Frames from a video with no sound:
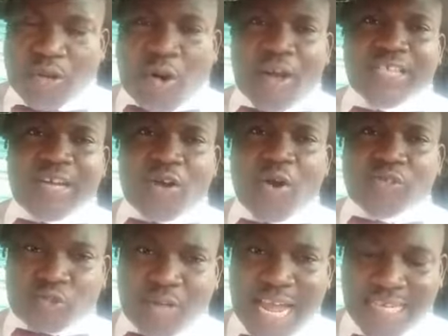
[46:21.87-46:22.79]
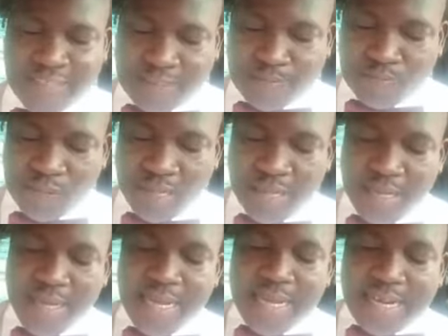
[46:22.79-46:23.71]
before I just tell you some things and we're
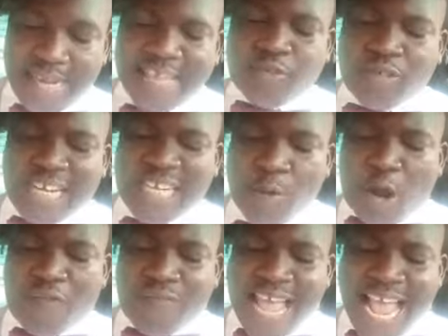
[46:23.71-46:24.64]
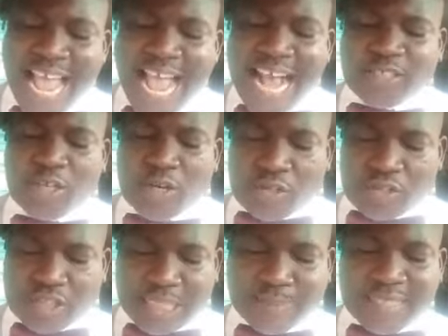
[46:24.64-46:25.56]
going to call it a close tonight.
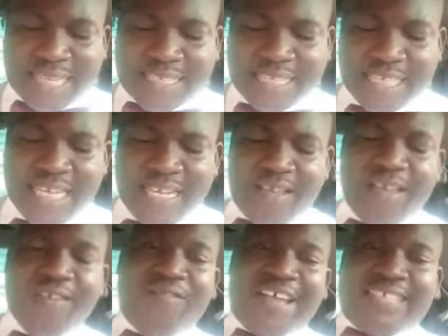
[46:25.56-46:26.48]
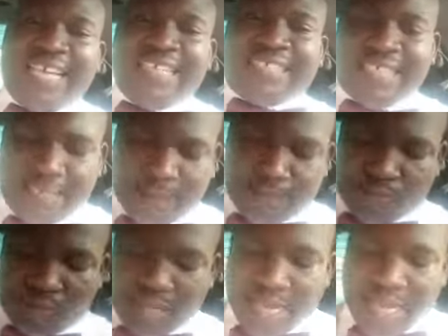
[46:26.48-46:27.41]
Let's look at the book of
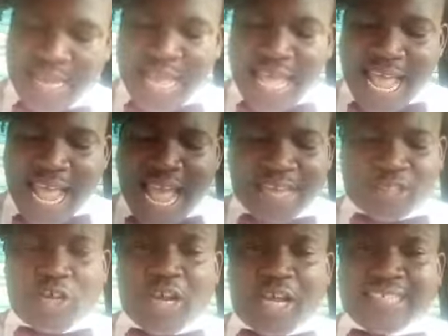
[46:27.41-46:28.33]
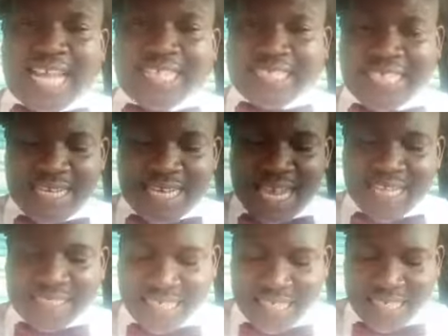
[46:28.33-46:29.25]
Exodus chapter 13 verse 18.
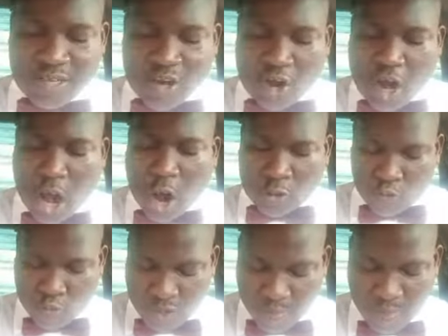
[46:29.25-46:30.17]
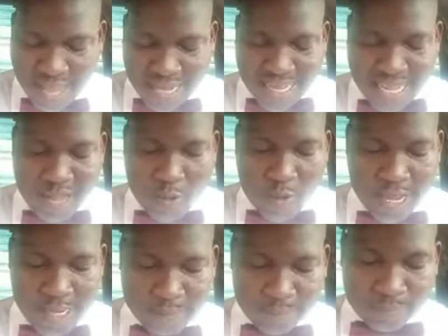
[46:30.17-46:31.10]
Exodus 13,
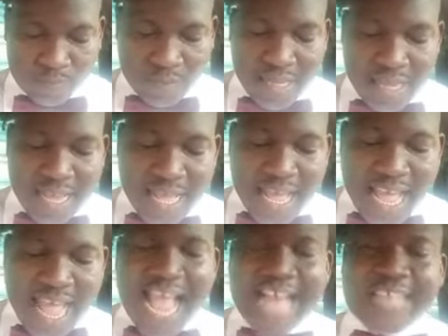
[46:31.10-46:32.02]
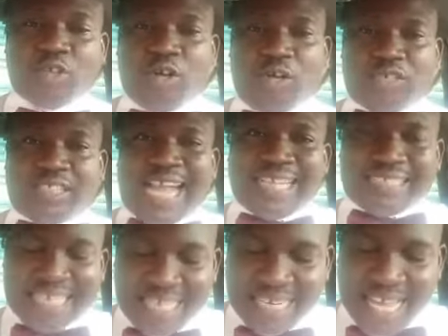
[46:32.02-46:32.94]
18. God will make a
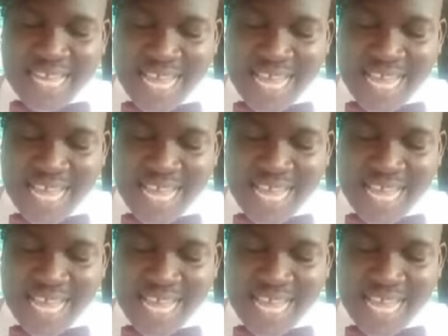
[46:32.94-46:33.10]
way.